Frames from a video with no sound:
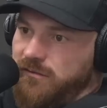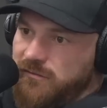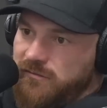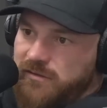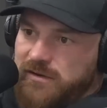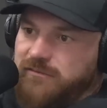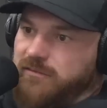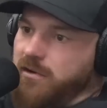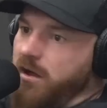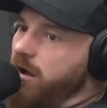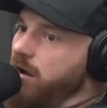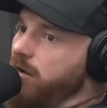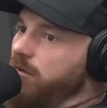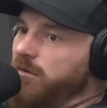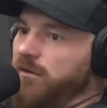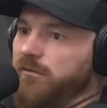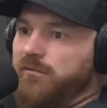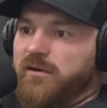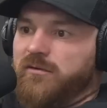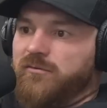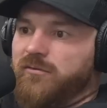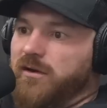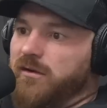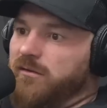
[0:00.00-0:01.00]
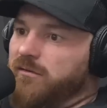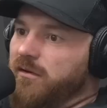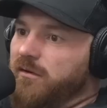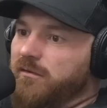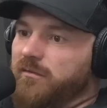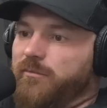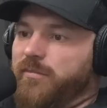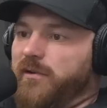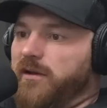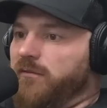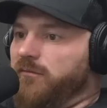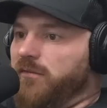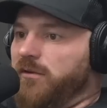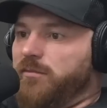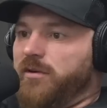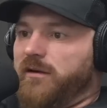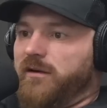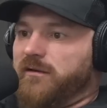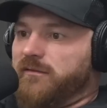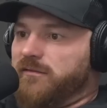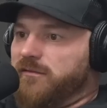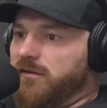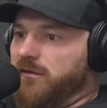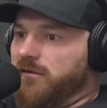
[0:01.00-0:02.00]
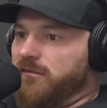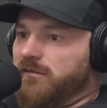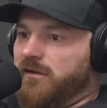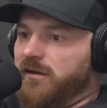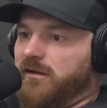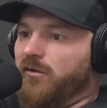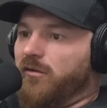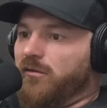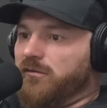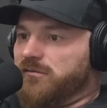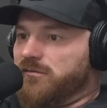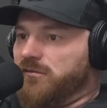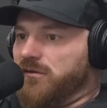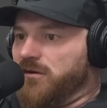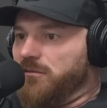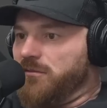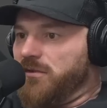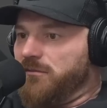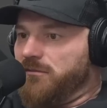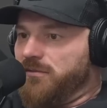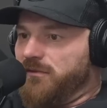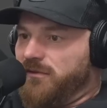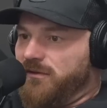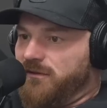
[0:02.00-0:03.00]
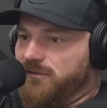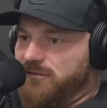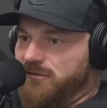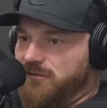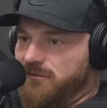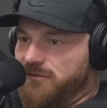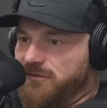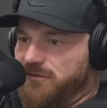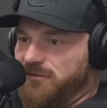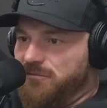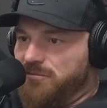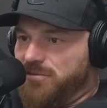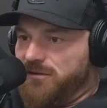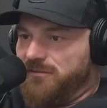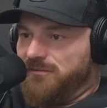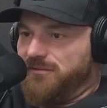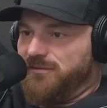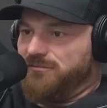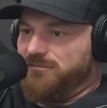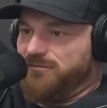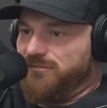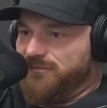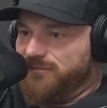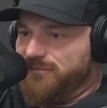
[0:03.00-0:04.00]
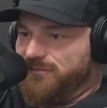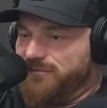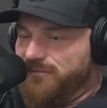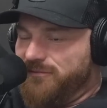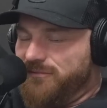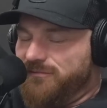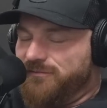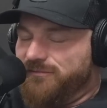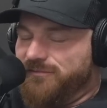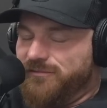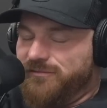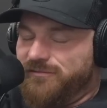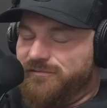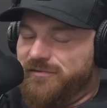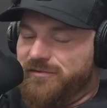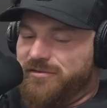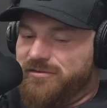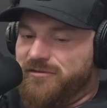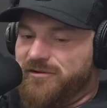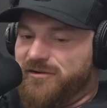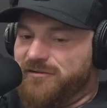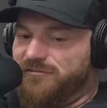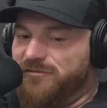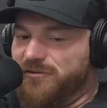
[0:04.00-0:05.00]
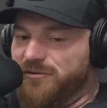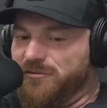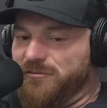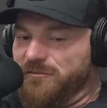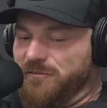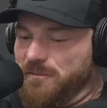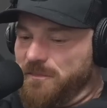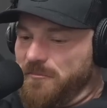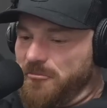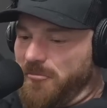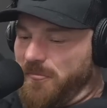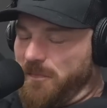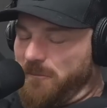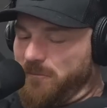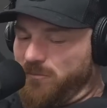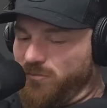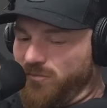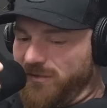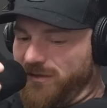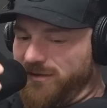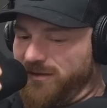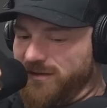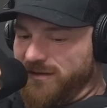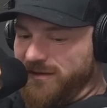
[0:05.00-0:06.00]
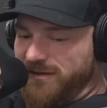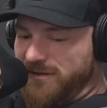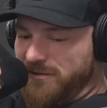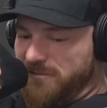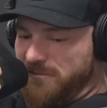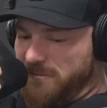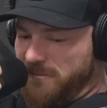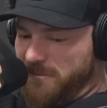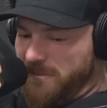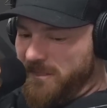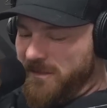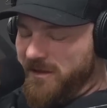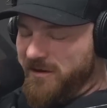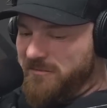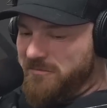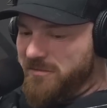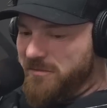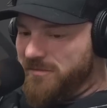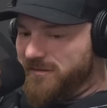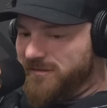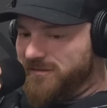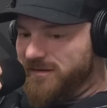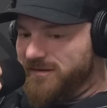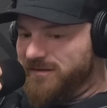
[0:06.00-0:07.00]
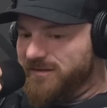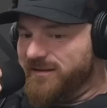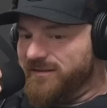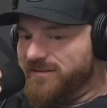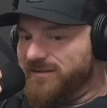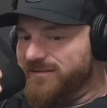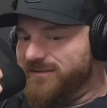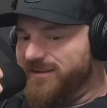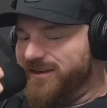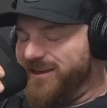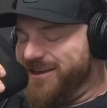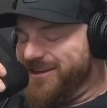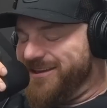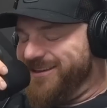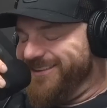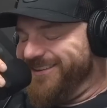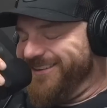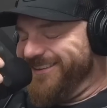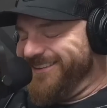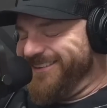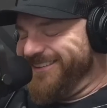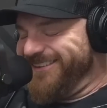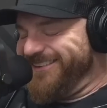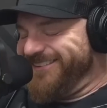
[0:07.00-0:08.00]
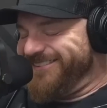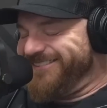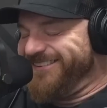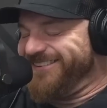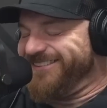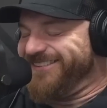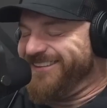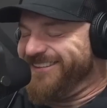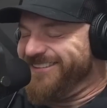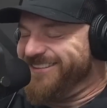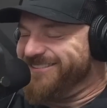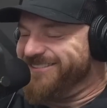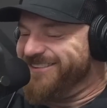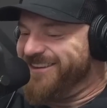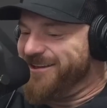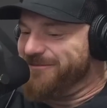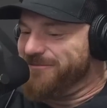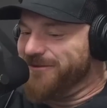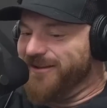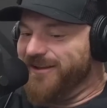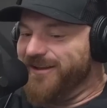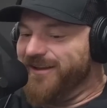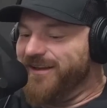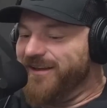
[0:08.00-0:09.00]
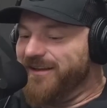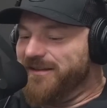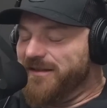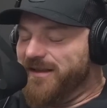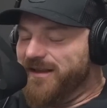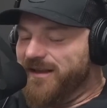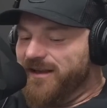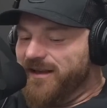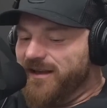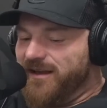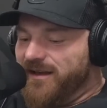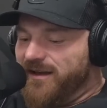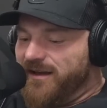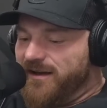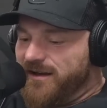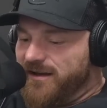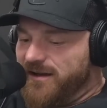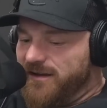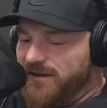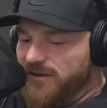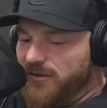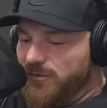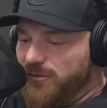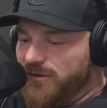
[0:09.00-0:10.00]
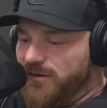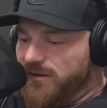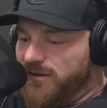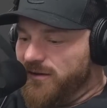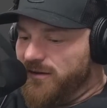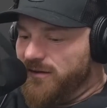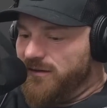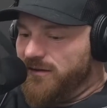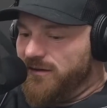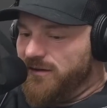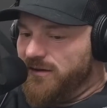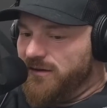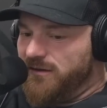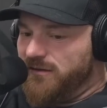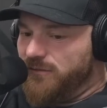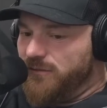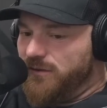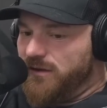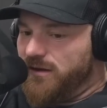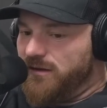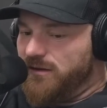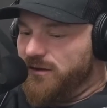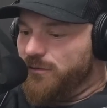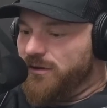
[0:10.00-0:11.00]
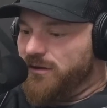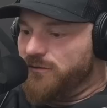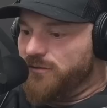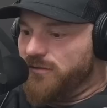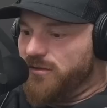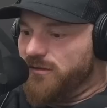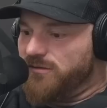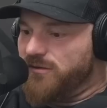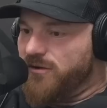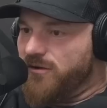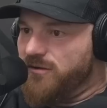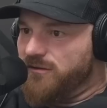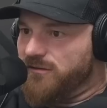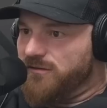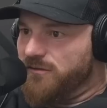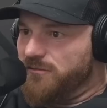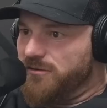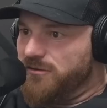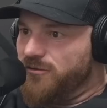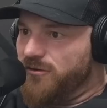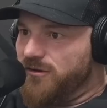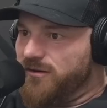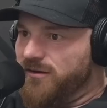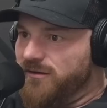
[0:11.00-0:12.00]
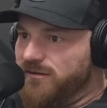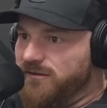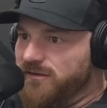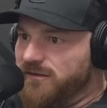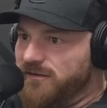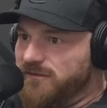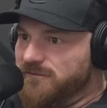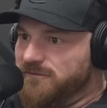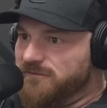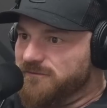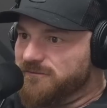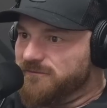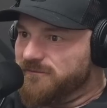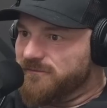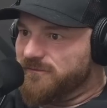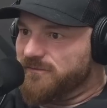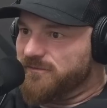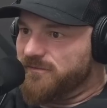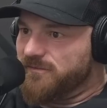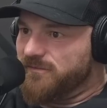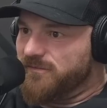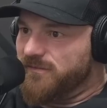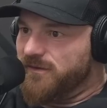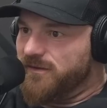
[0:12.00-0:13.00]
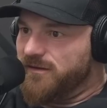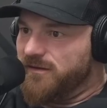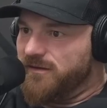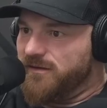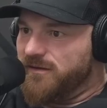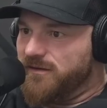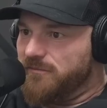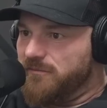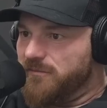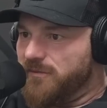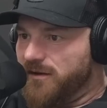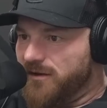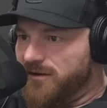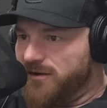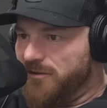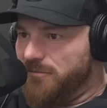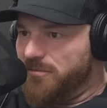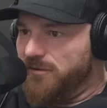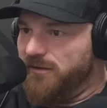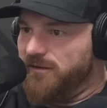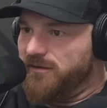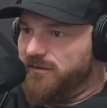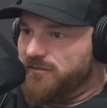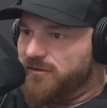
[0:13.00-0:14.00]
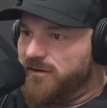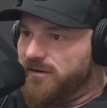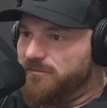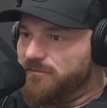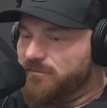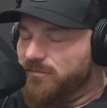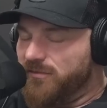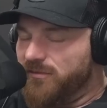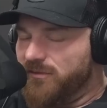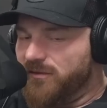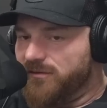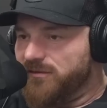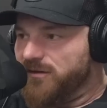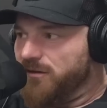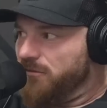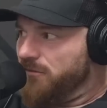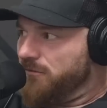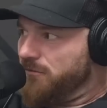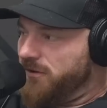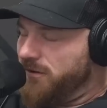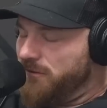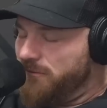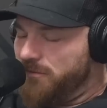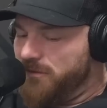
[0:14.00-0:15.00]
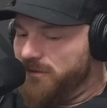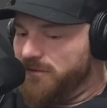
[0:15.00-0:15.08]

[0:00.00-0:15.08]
Right now, we went right around and we passed out. And I also remember this too. You probably food for thought for you. I remember sitting at the table, and you had one of the dogs that we took hunting. R.I.P. Right, the same as mine.